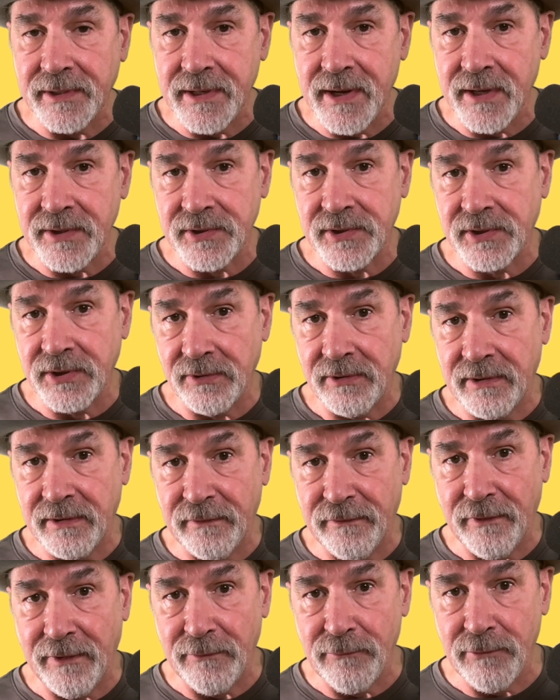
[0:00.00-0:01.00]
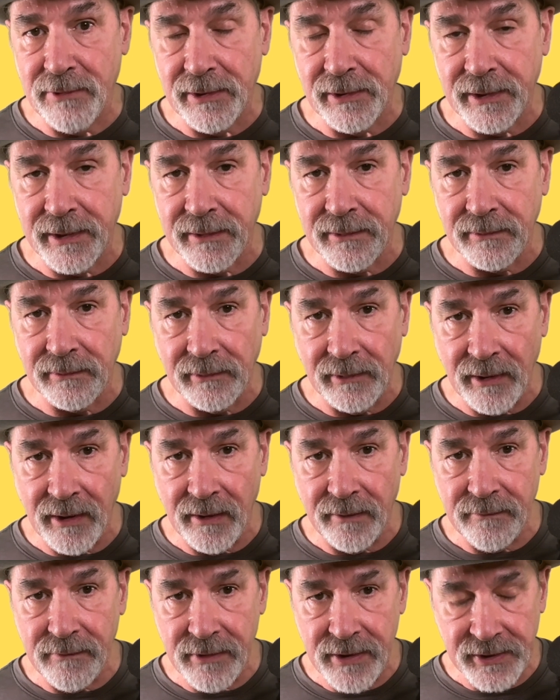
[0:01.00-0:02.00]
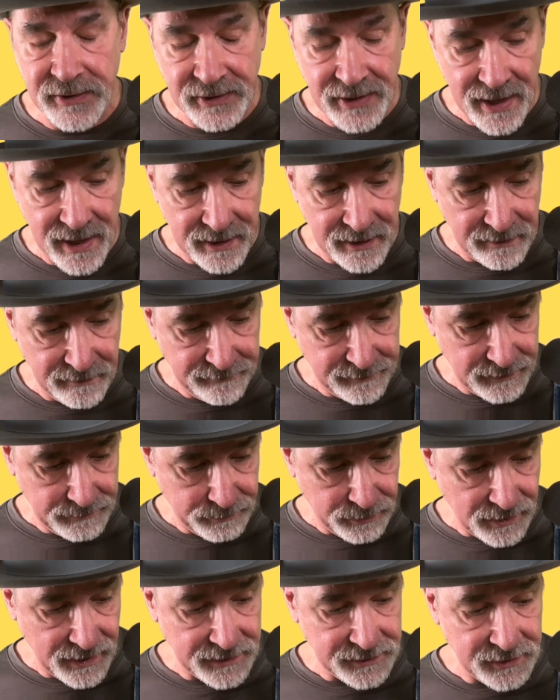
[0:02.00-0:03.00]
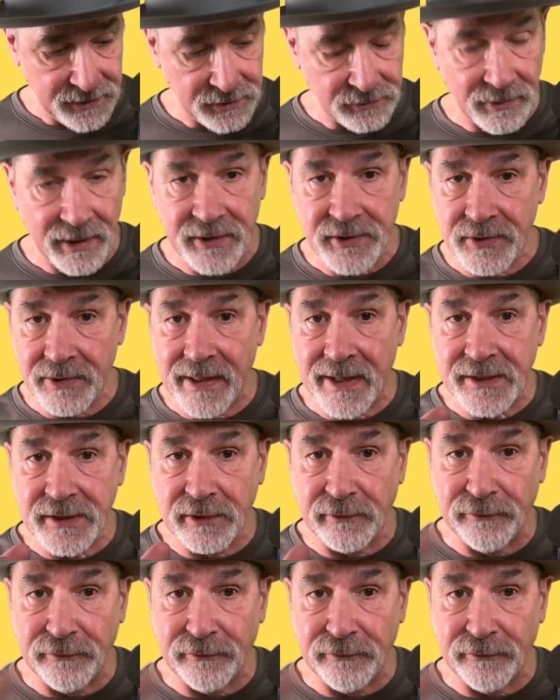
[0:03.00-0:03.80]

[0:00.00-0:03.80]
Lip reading: necessary if I really love the set and if the price is right. So that's the